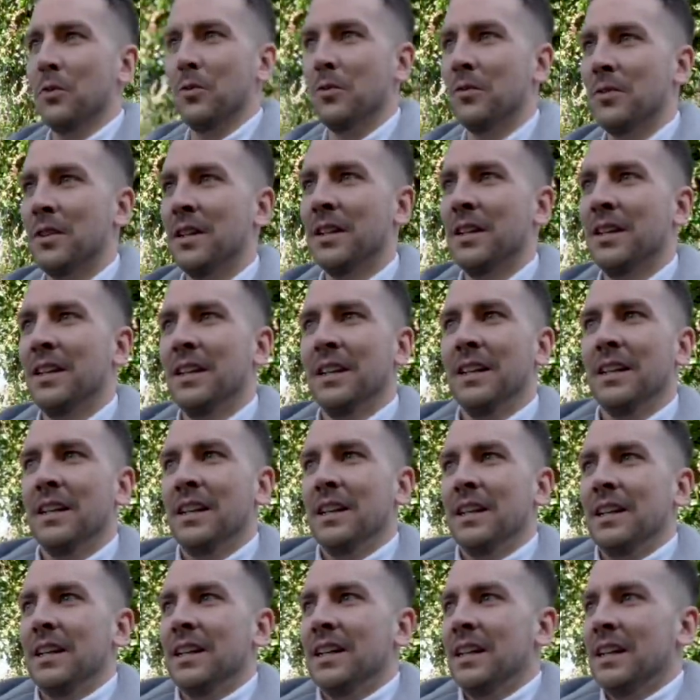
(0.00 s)

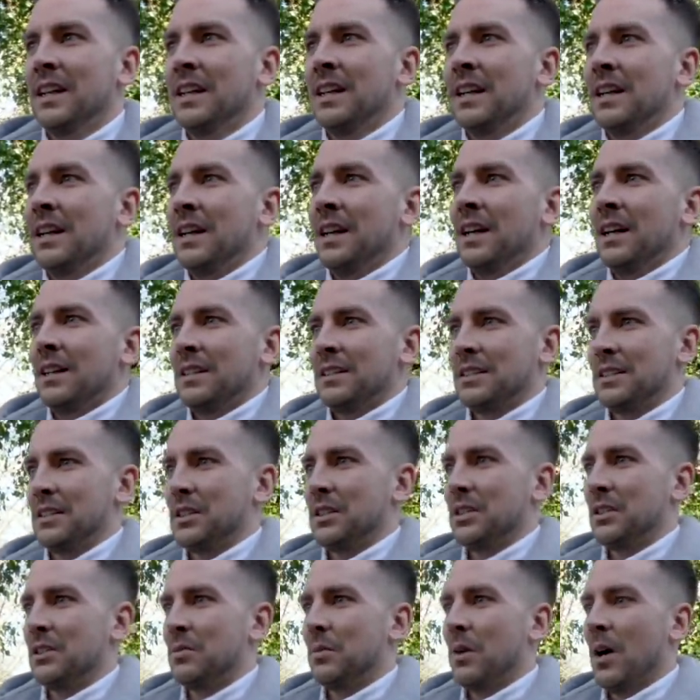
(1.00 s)
So this
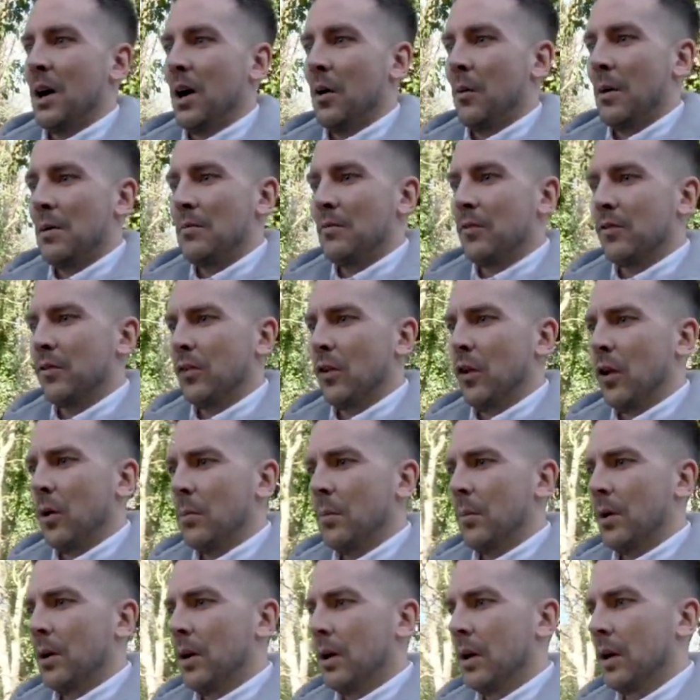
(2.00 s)
is where I went
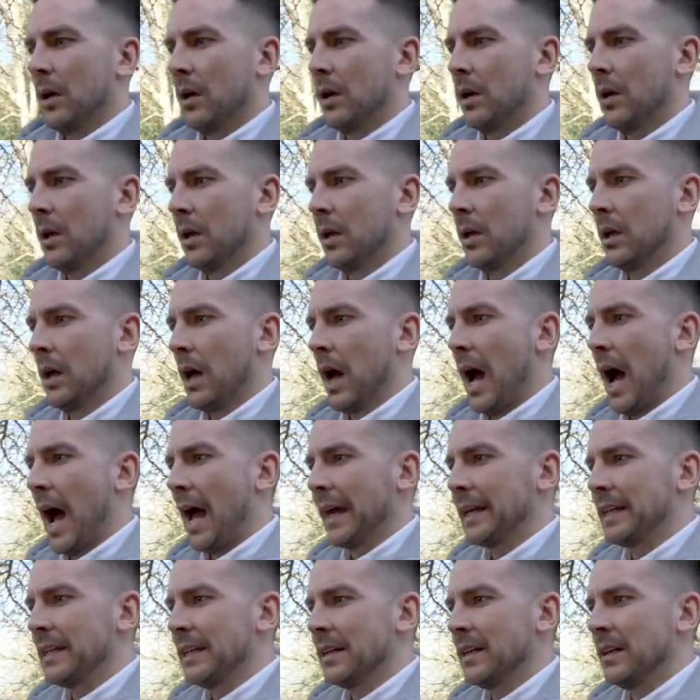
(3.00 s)
from
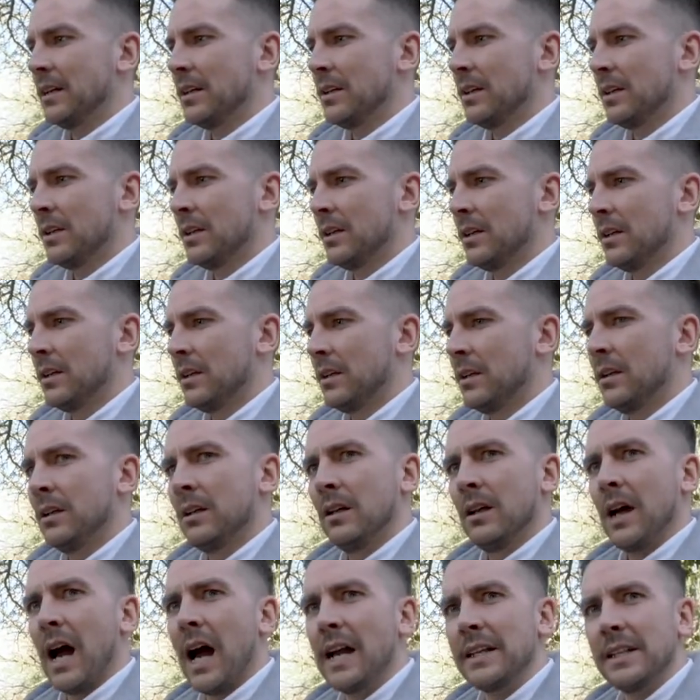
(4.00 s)
8
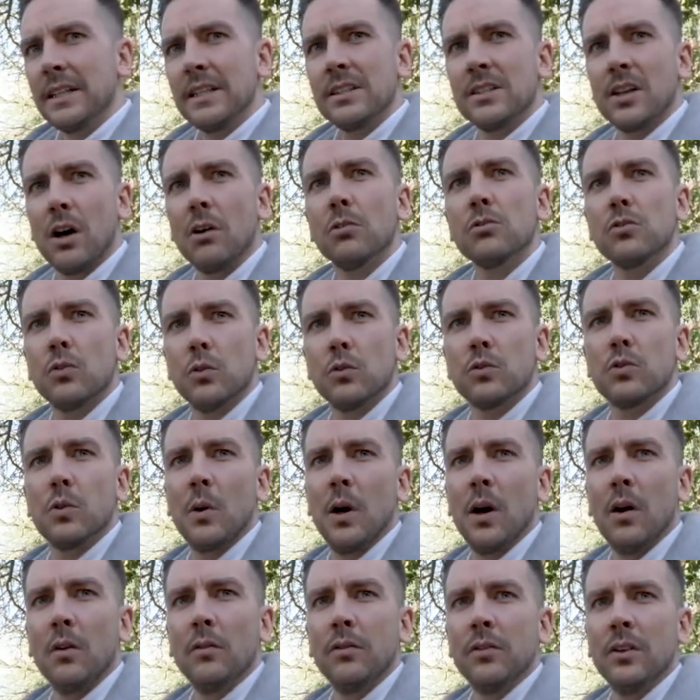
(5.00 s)
years old till
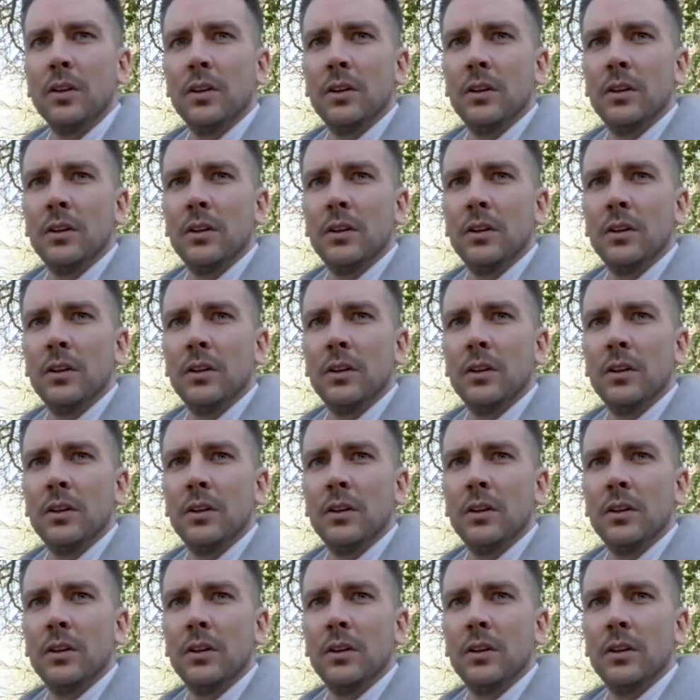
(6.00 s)
12.